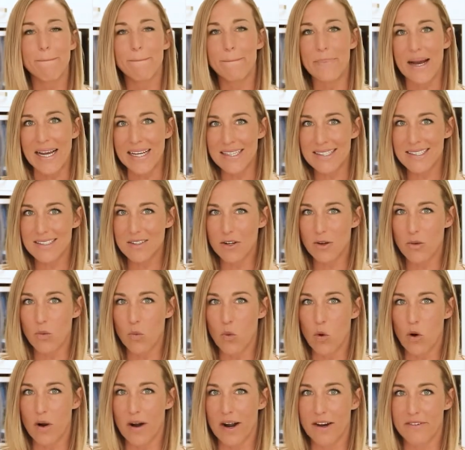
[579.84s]
based on
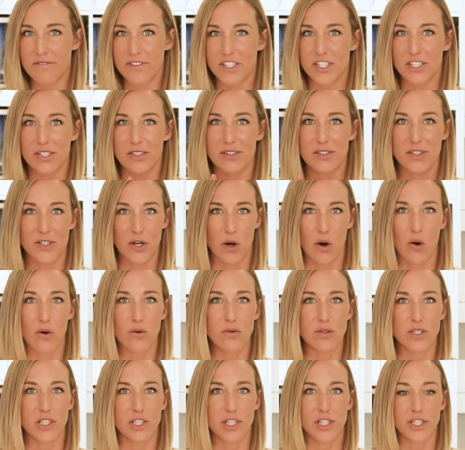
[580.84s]
what I've just
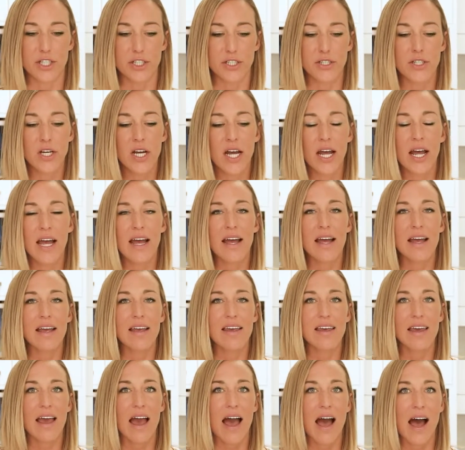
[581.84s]
told you,
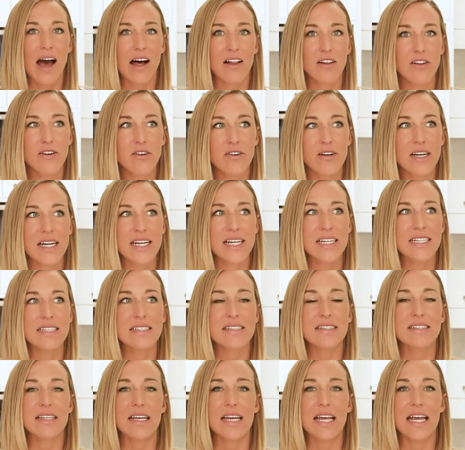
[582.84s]

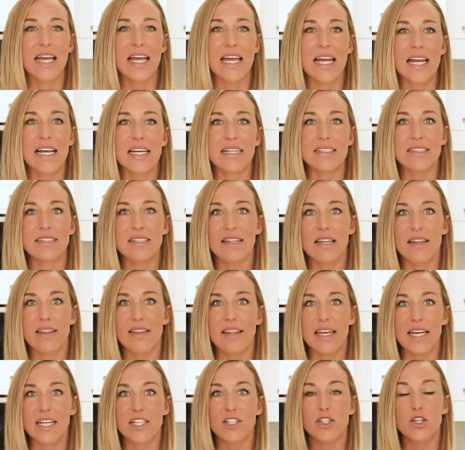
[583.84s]
calories is
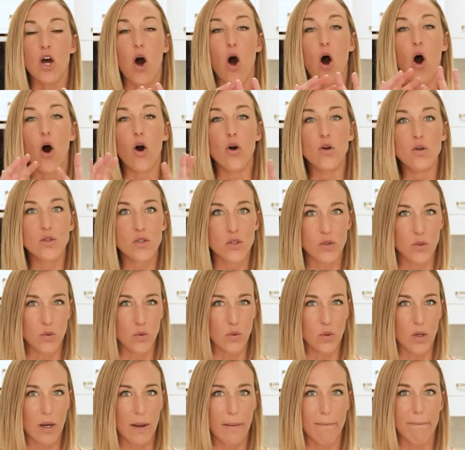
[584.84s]
the
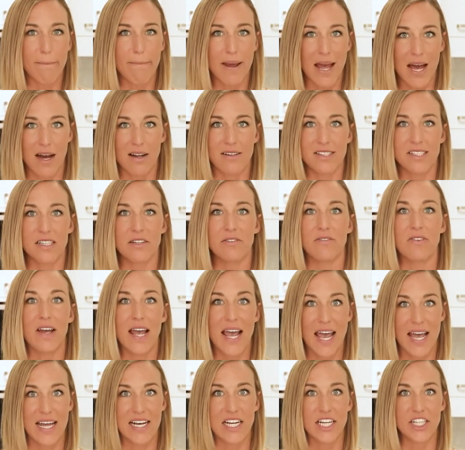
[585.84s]
total amount of
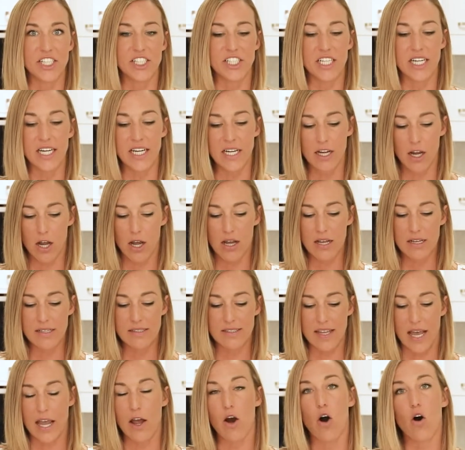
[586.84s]
energy,
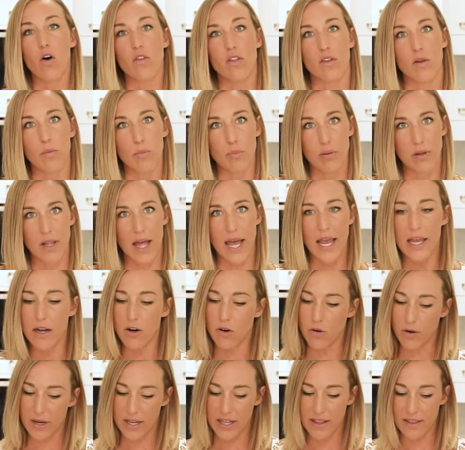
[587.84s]
say, on the plate
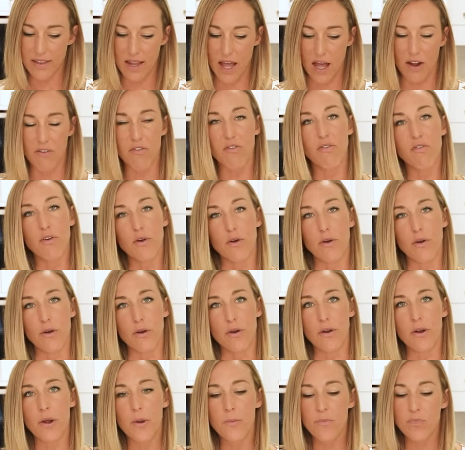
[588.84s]
or in that
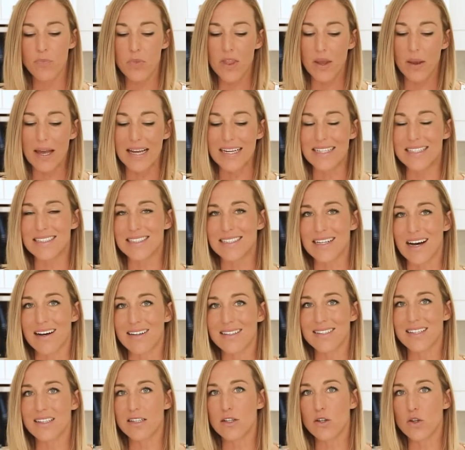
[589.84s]
food. It
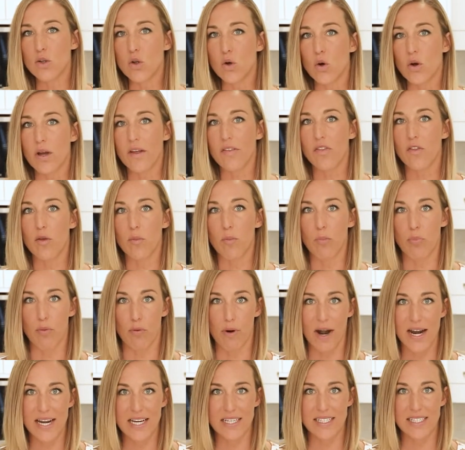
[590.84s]
doesn't look at the
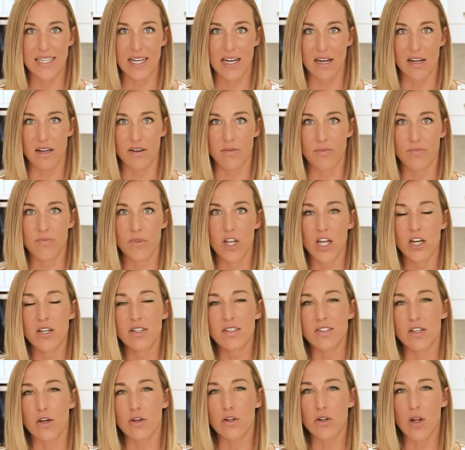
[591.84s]
breakdown.
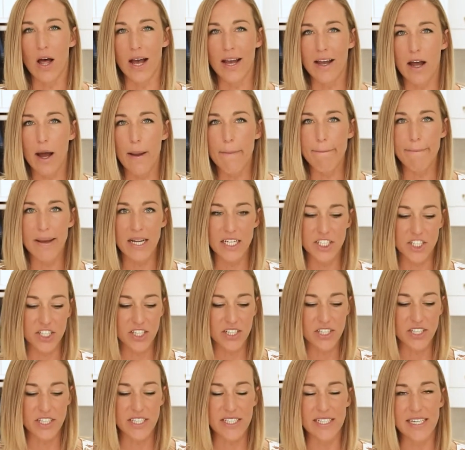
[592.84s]
So like I
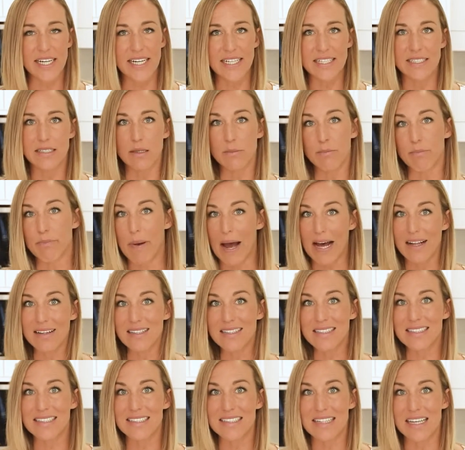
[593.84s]
mentioned, you need to
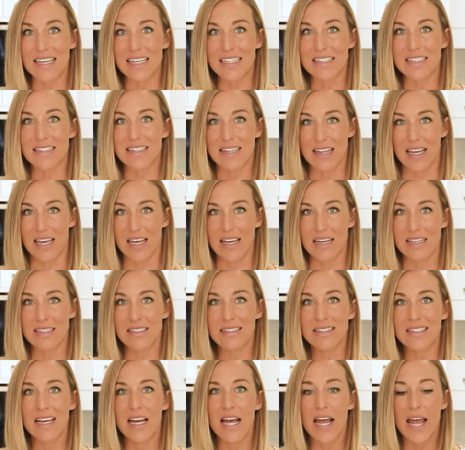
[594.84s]
balance these
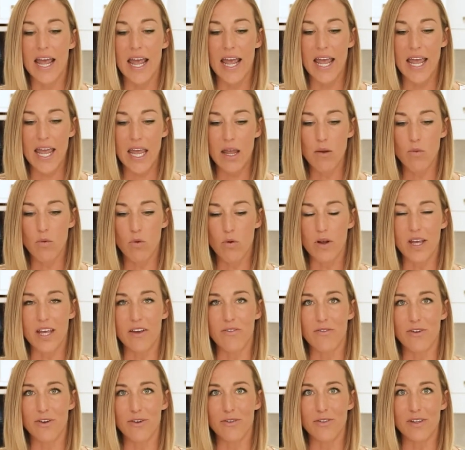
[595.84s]
things. It will
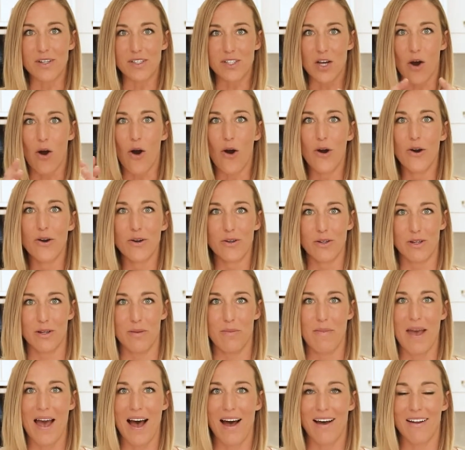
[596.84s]
give you the total
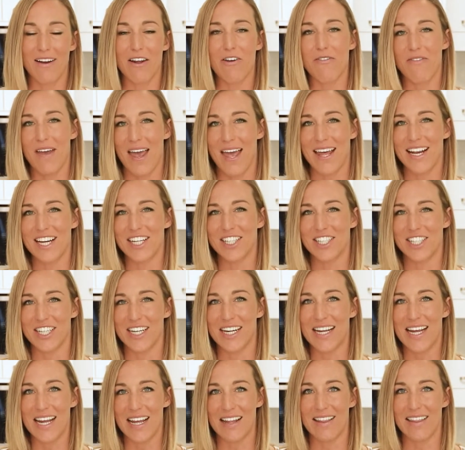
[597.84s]
amount of
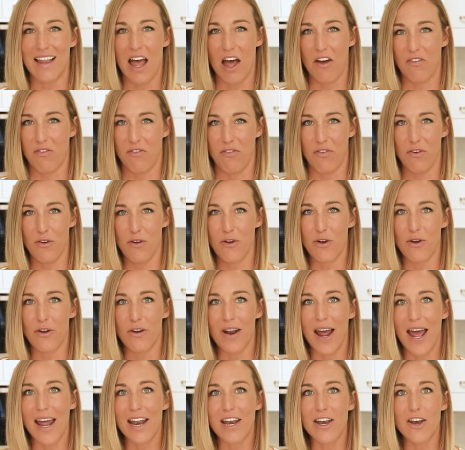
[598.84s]
energy in that
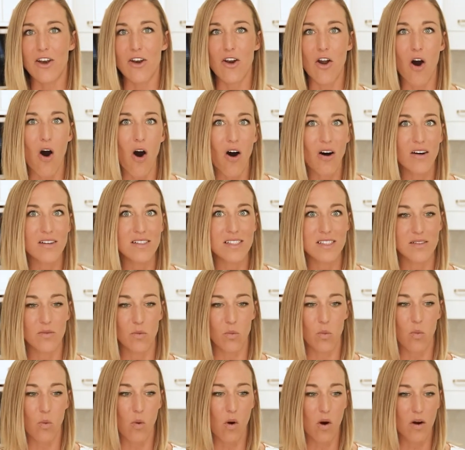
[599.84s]
food and not
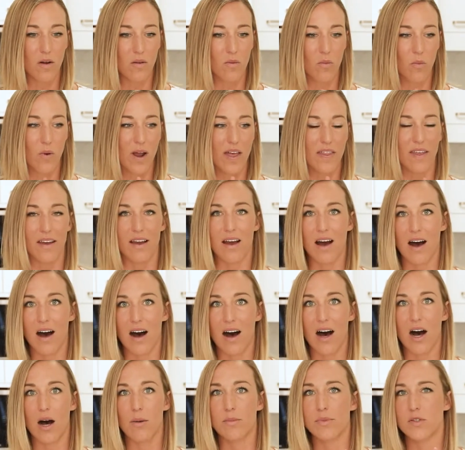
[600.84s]
where the
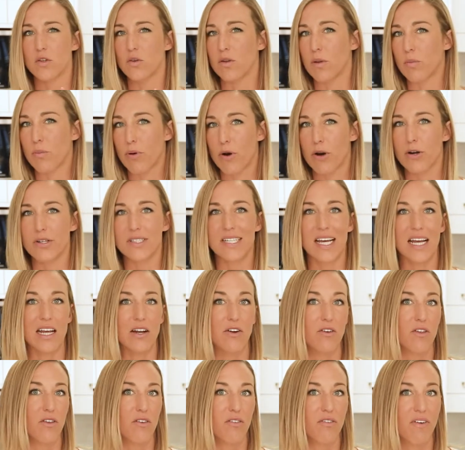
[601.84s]
carbs or the protein
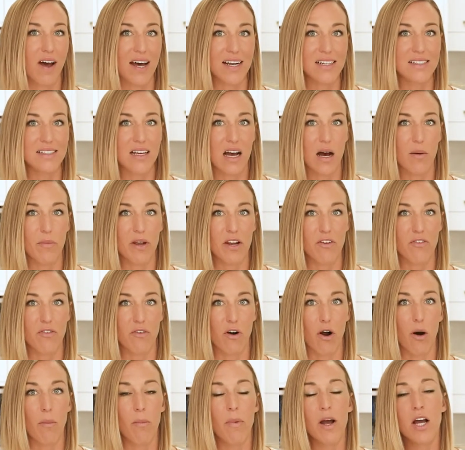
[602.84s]
or the fat is coming
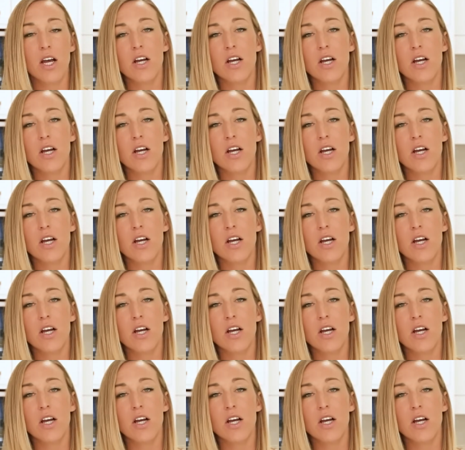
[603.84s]
from.